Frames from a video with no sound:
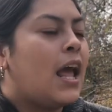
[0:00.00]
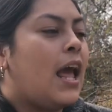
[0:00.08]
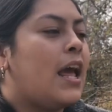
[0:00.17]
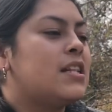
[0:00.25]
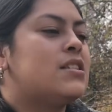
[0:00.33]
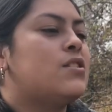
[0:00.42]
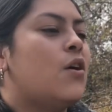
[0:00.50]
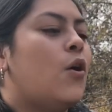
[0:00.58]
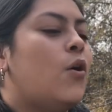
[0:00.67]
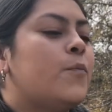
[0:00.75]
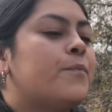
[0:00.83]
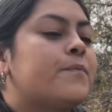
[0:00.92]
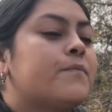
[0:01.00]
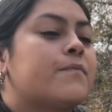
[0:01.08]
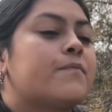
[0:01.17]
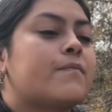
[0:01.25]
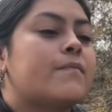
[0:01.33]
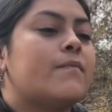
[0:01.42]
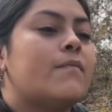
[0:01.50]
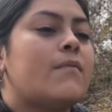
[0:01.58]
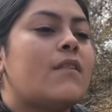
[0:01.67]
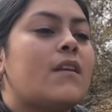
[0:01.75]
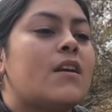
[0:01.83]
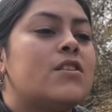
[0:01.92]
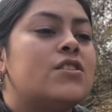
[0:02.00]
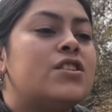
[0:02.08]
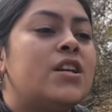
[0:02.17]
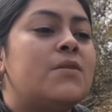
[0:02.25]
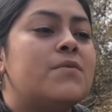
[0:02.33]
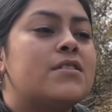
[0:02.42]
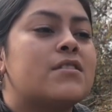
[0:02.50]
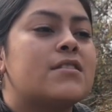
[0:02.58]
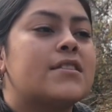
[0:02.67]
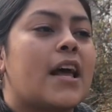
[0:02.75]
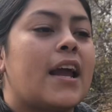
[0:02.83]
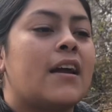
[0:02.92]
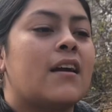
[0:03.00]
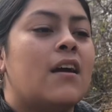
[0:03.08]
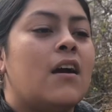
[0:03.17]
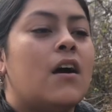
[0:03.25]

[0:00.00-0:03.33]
And so she was just like,